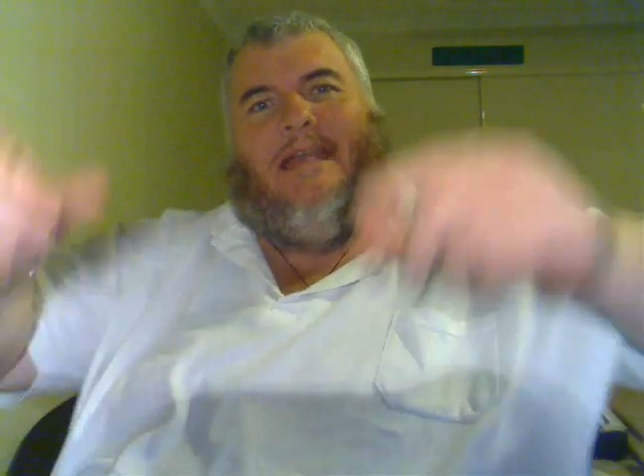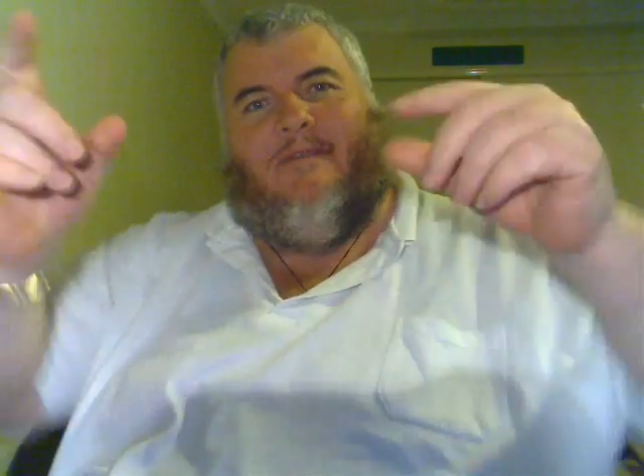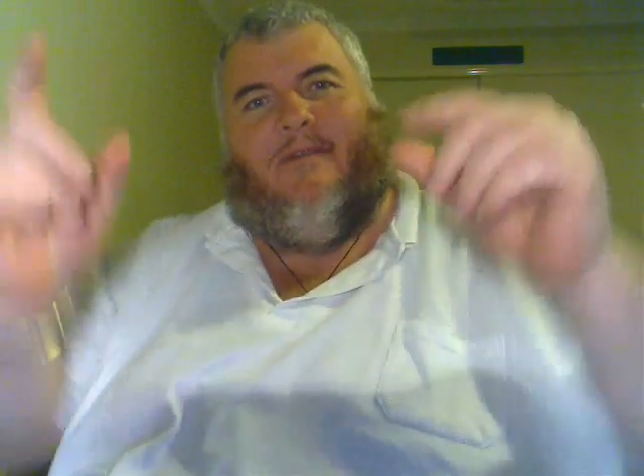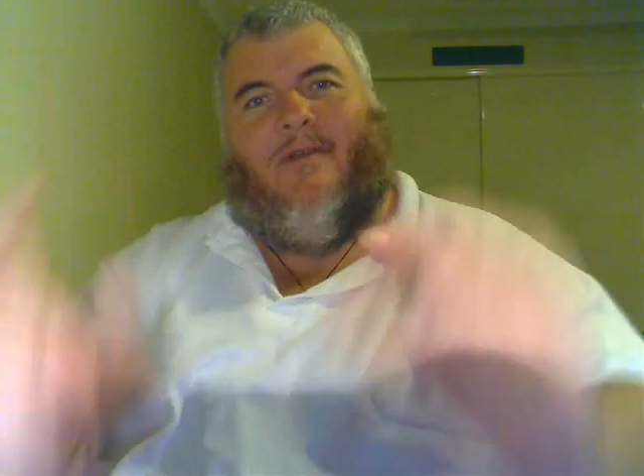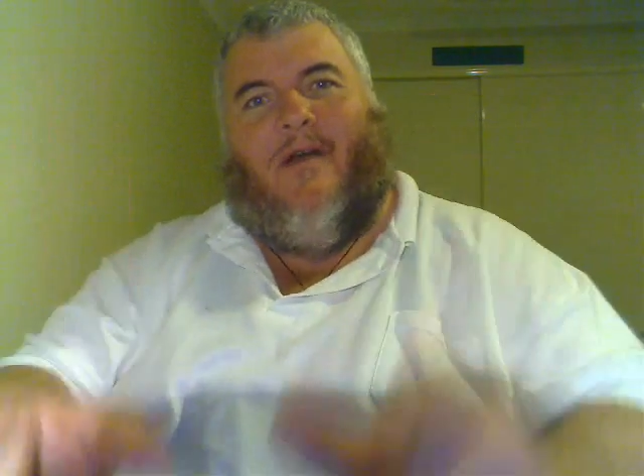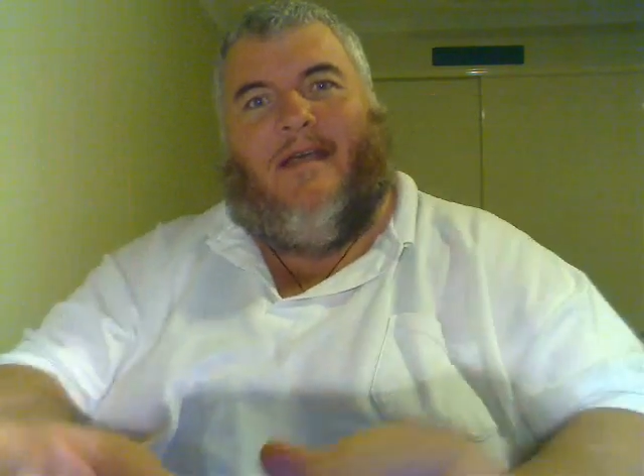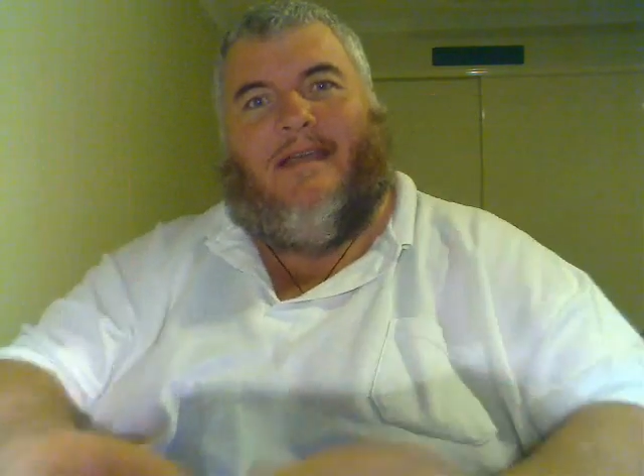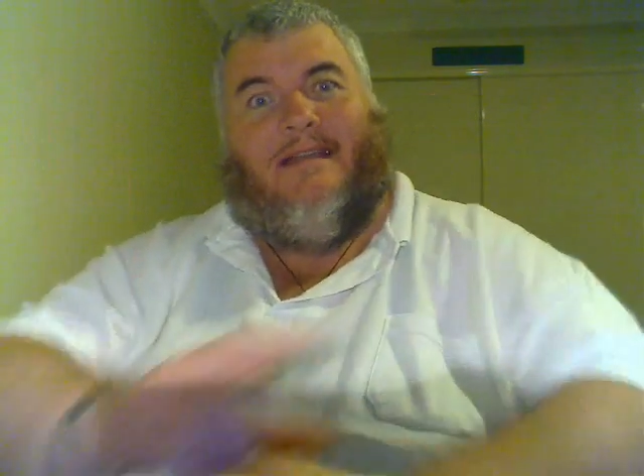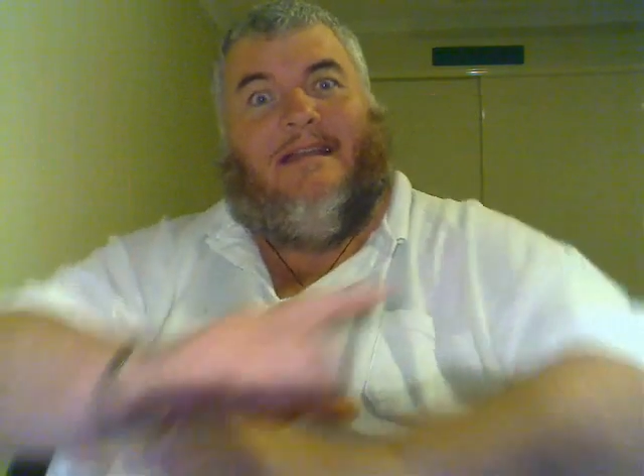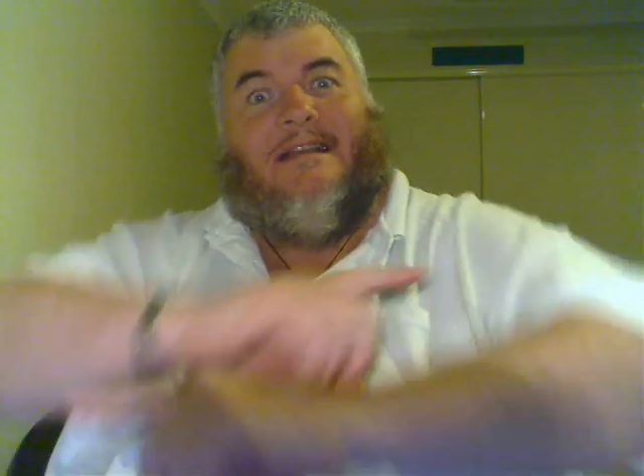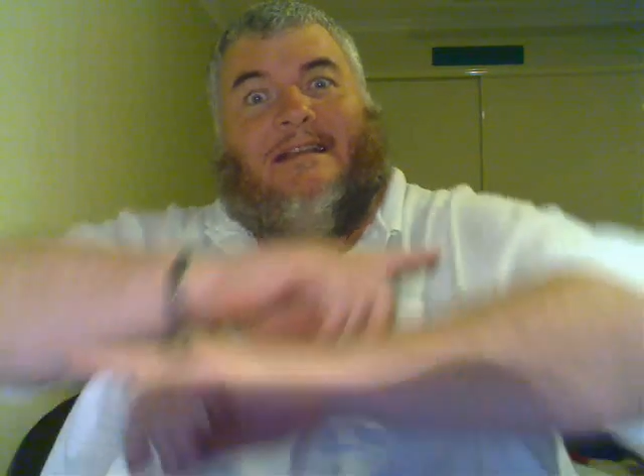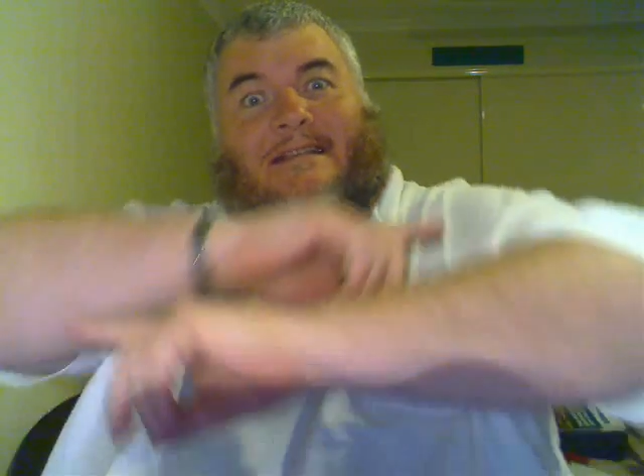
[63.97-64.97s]
If you like
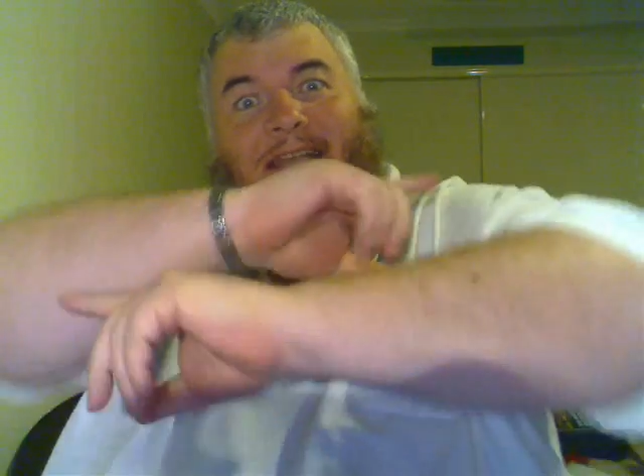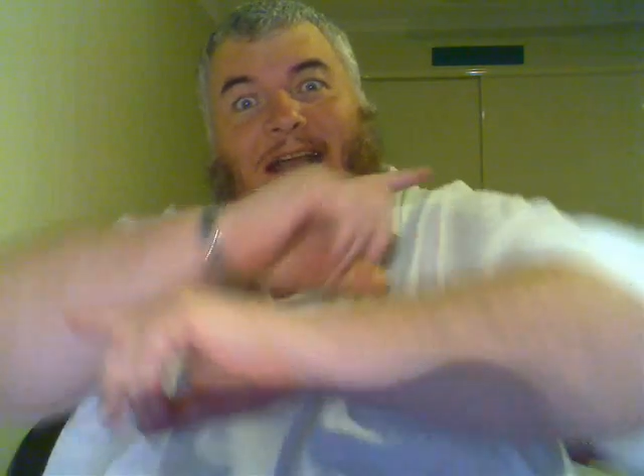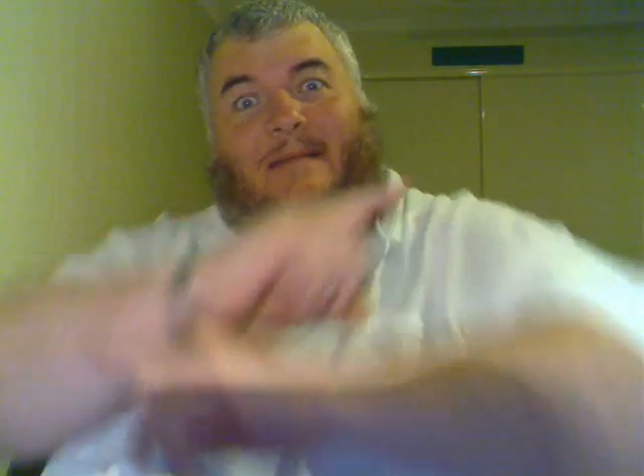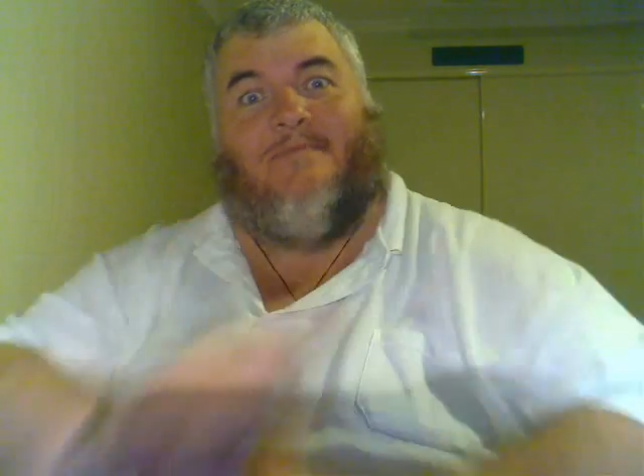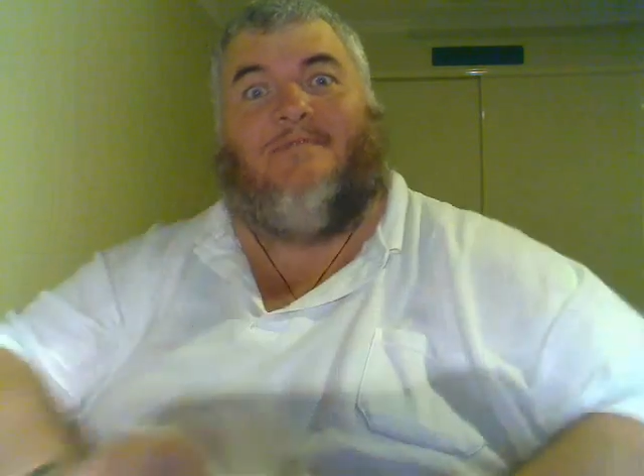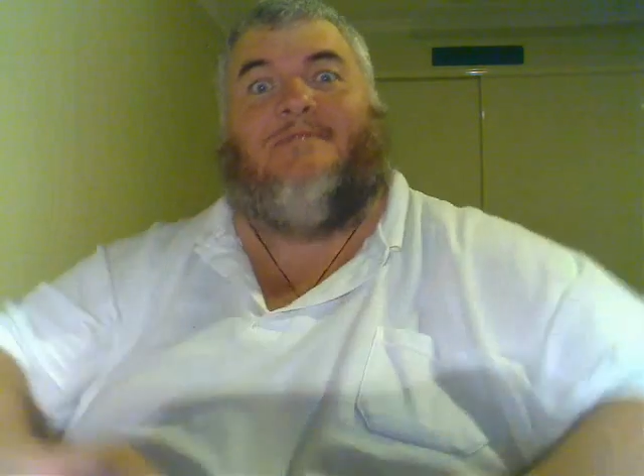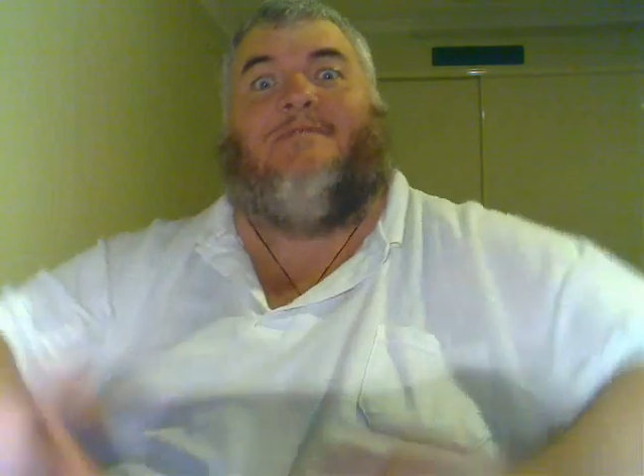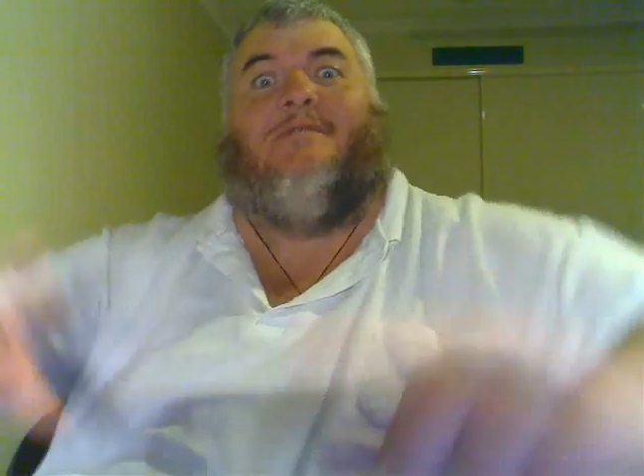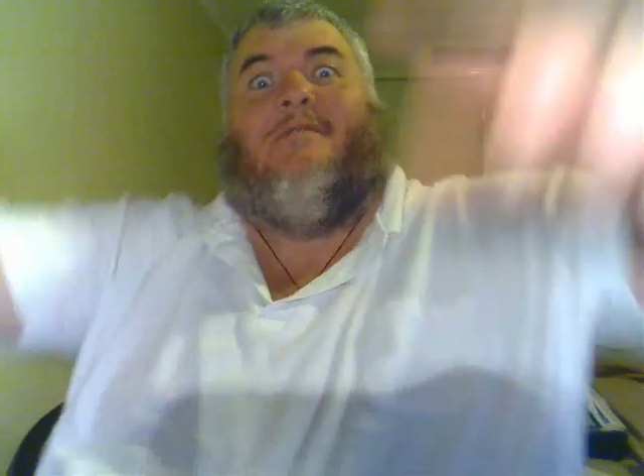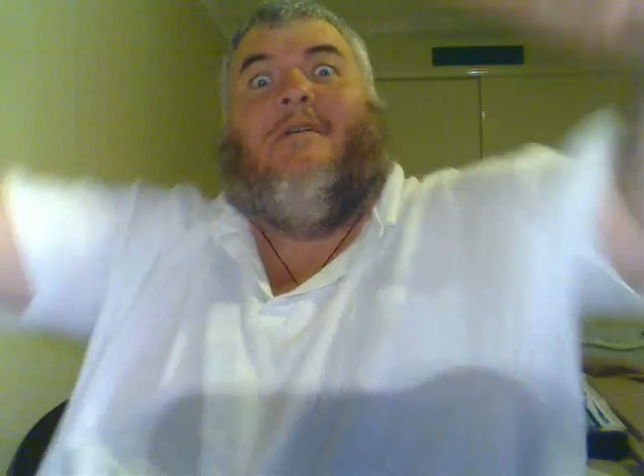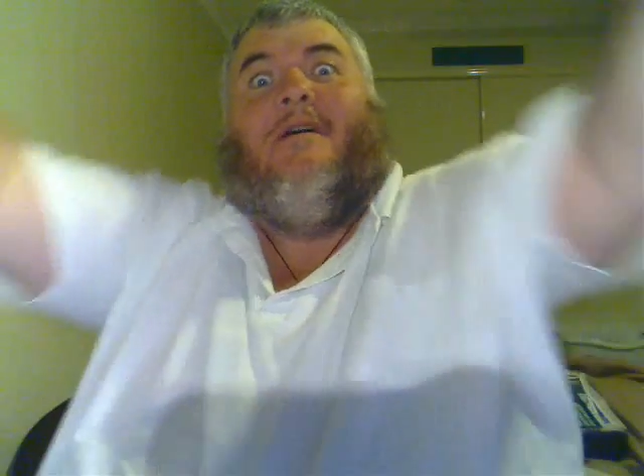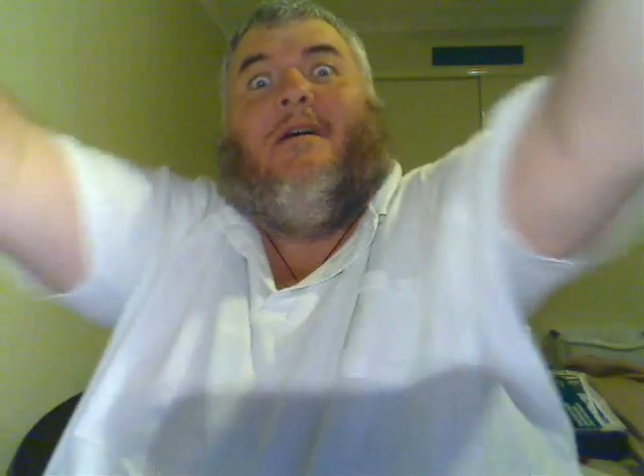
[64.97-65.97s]
it,
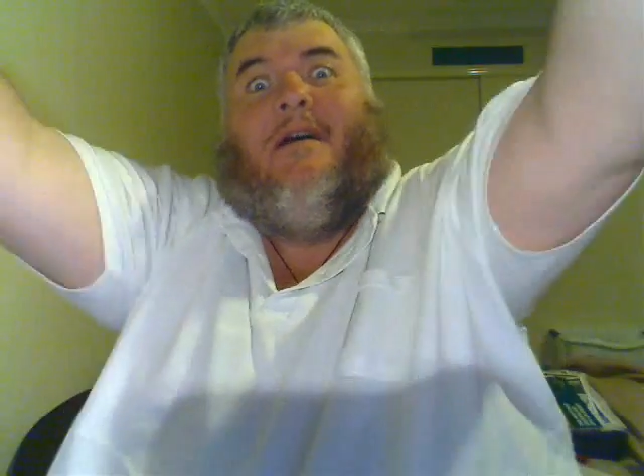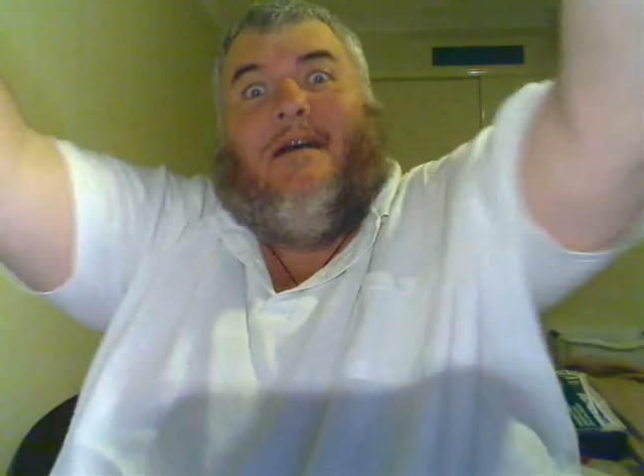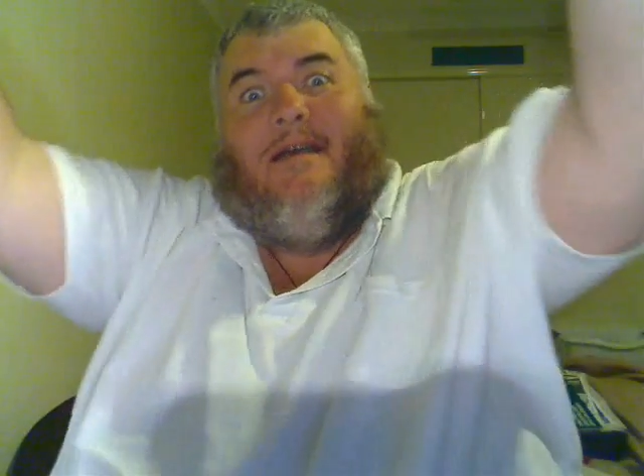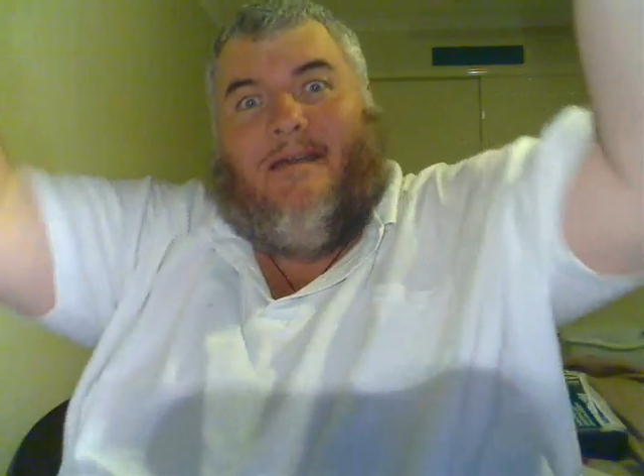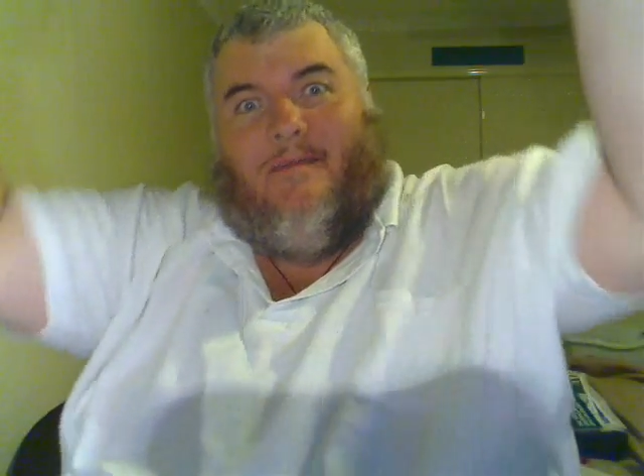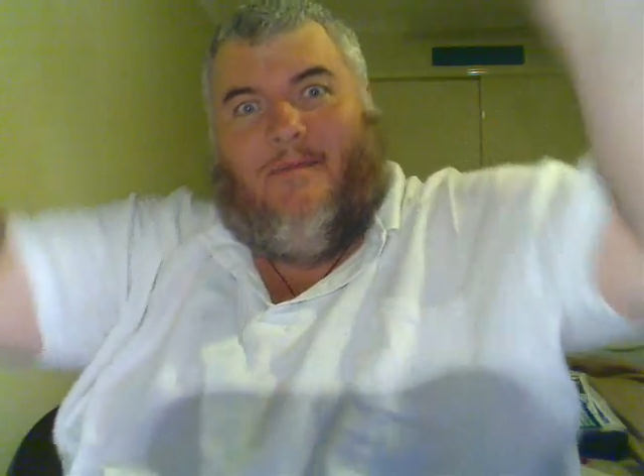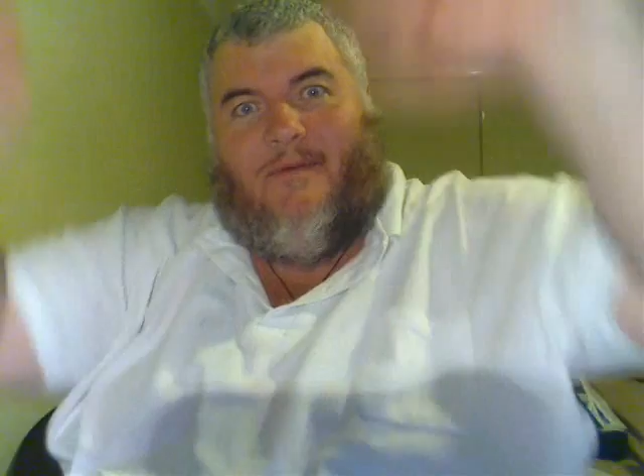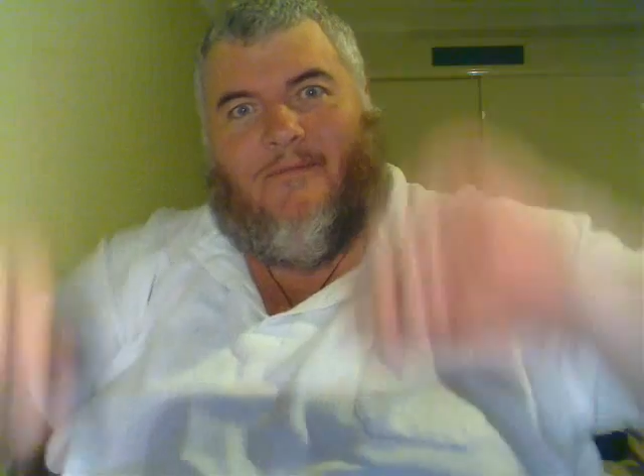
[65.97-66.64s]
subscribe.